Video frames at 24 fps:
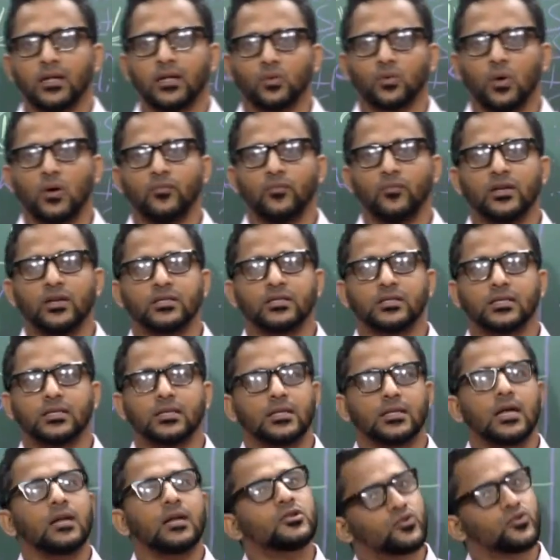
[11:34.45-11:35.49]
That's what we
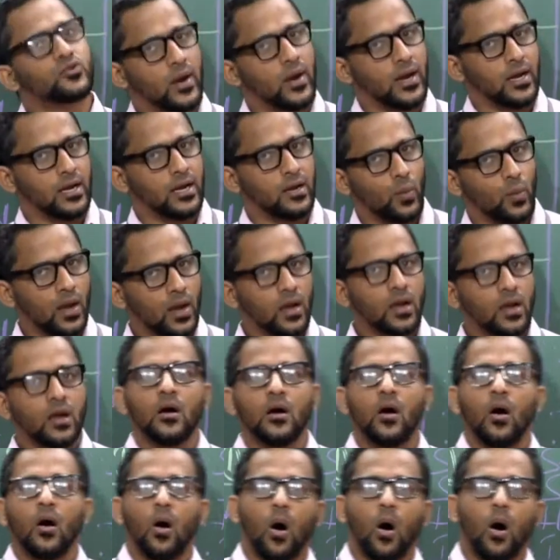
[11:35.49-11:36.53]
discussed, that training way,
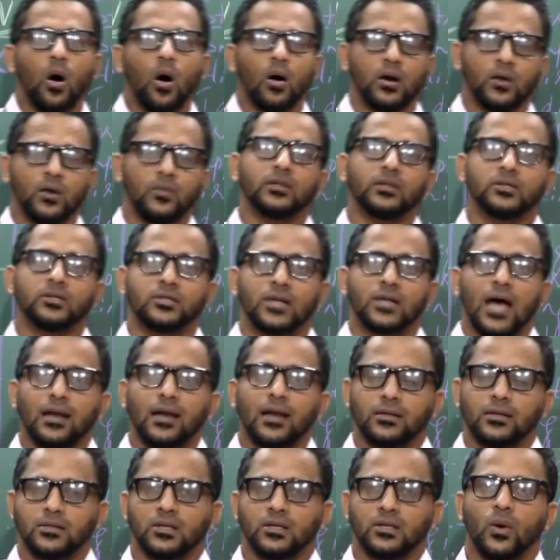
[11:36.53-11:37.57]
or even the
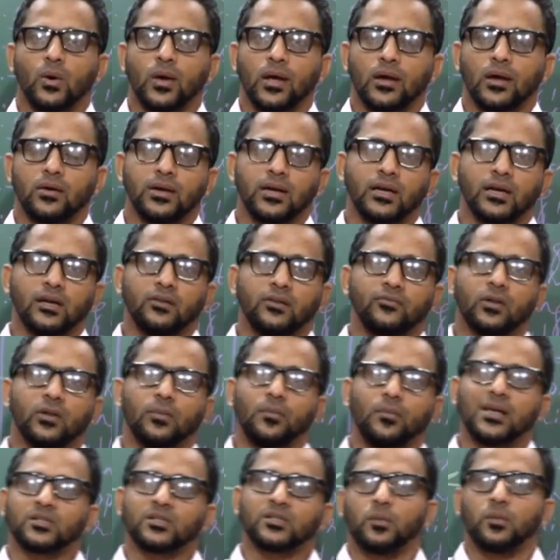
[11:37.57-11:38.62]
talent, okay, retaining for the
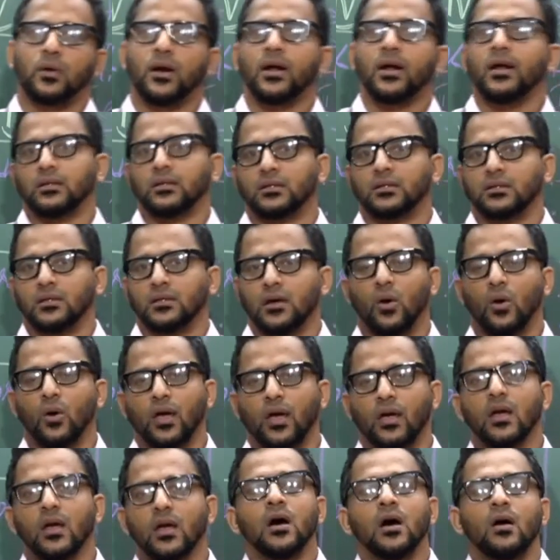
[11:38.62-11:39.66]
best brains.
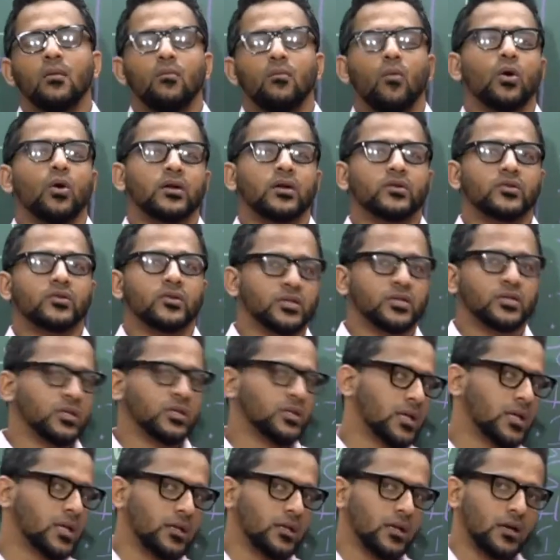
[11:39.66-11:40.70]
Okay, more
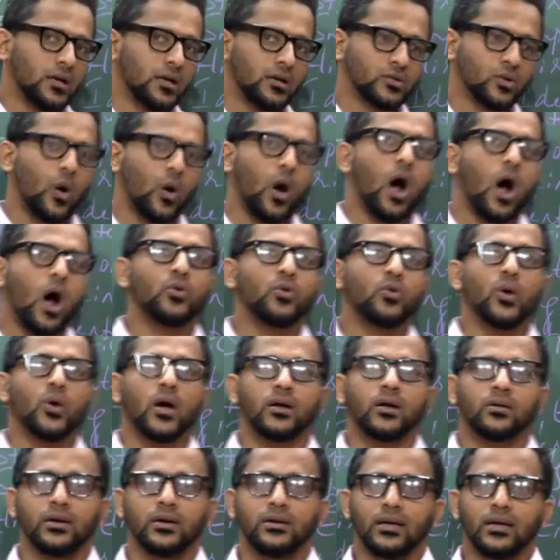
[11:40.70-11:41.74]
attritions are there, so how do
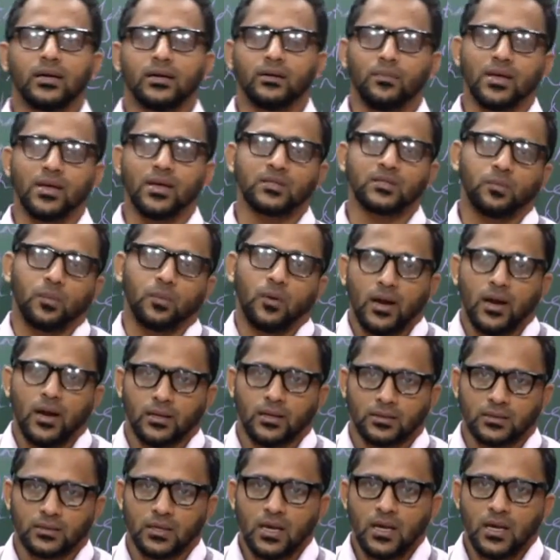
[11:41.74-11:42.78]
I retain the best
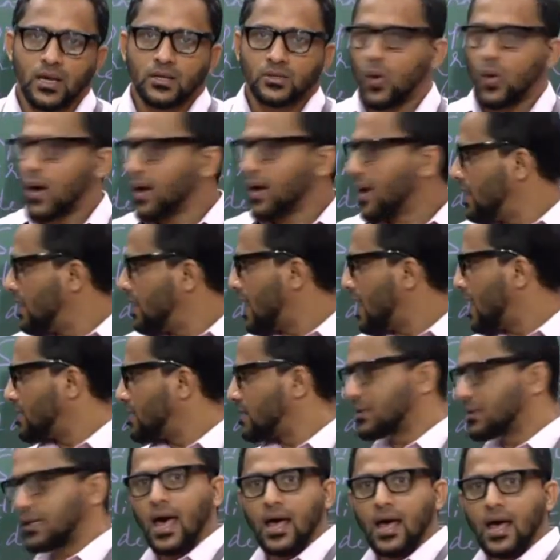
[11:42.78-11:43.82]
brains? So again I
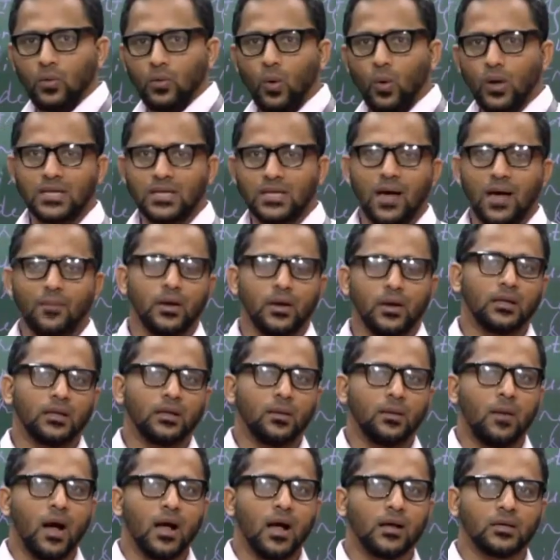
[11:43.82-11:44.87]
scan what's happening in
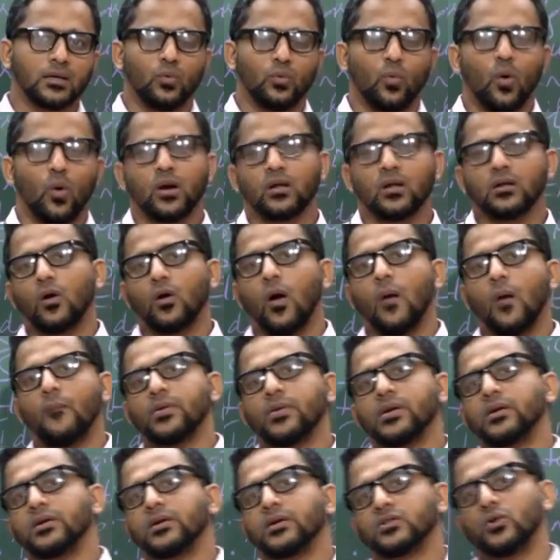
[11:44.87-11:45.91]
the market, what are the
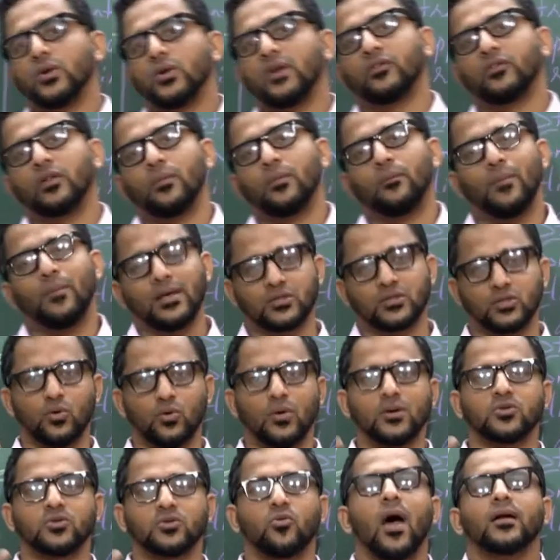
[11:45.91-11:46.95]
competitors doing for the best
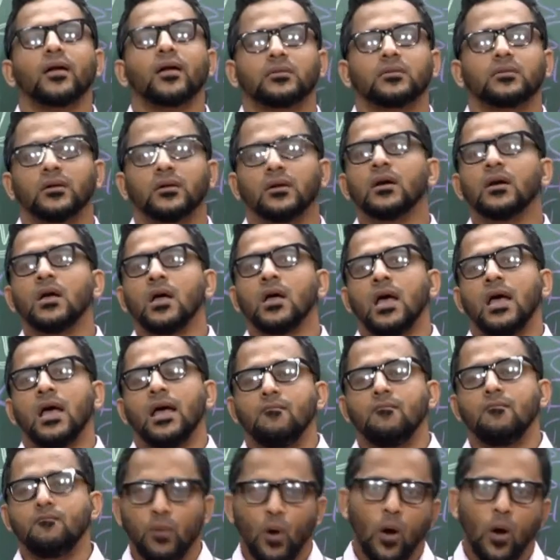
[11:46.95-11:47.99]
to attract the
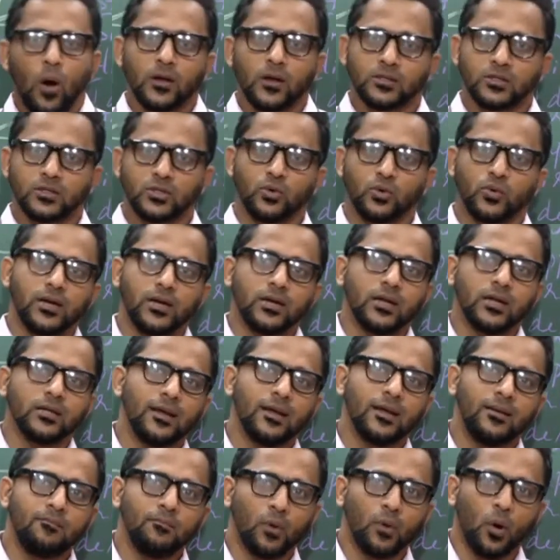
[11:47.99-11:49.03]
employees, to retain
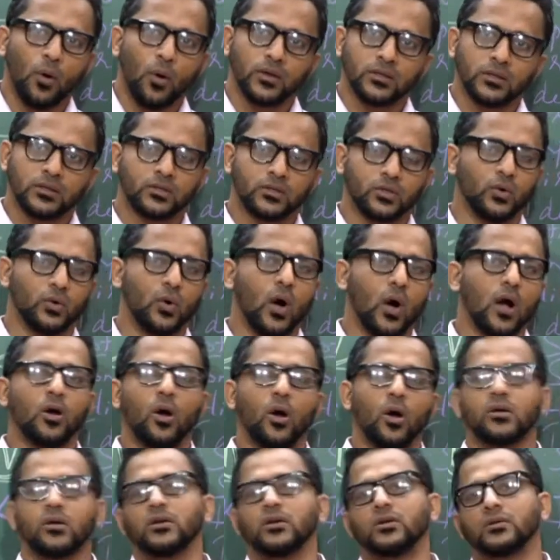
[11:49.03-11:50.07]
the employees. So
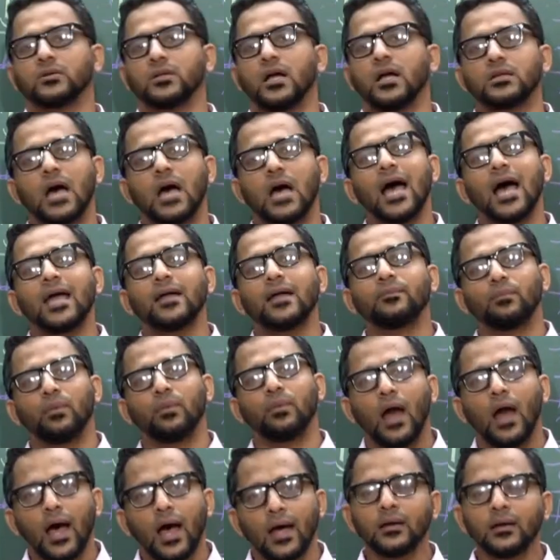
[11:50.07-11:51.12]
according to that, I
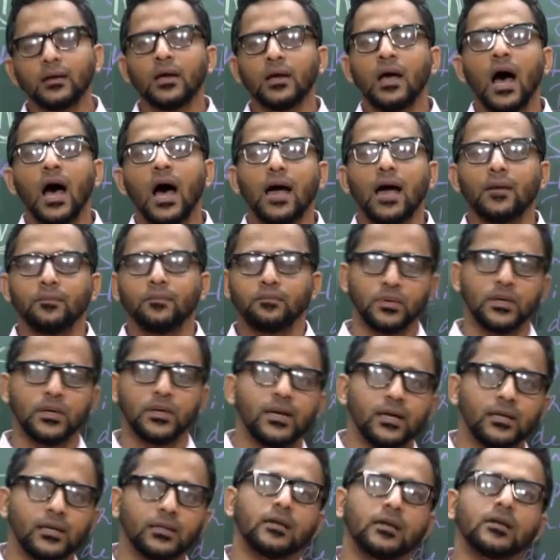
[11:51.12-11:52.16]
plan, I
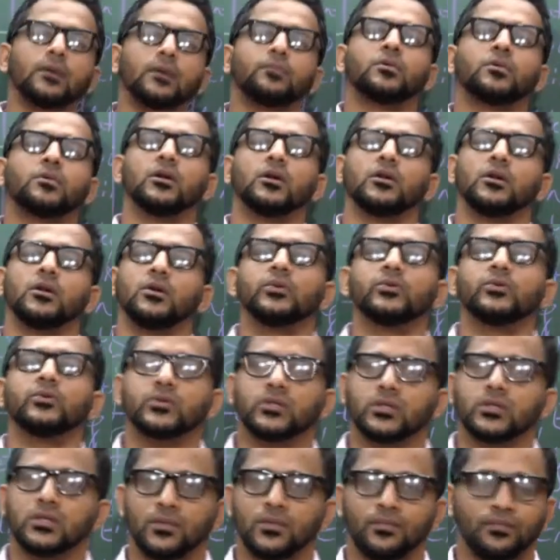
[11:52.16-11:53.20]
predict and I
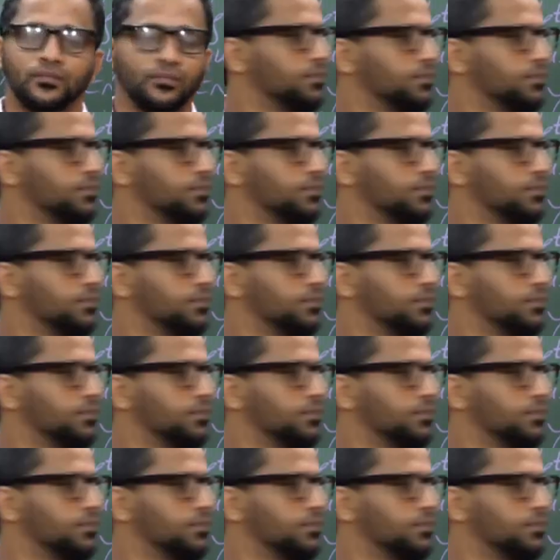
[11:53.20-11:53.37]
produce.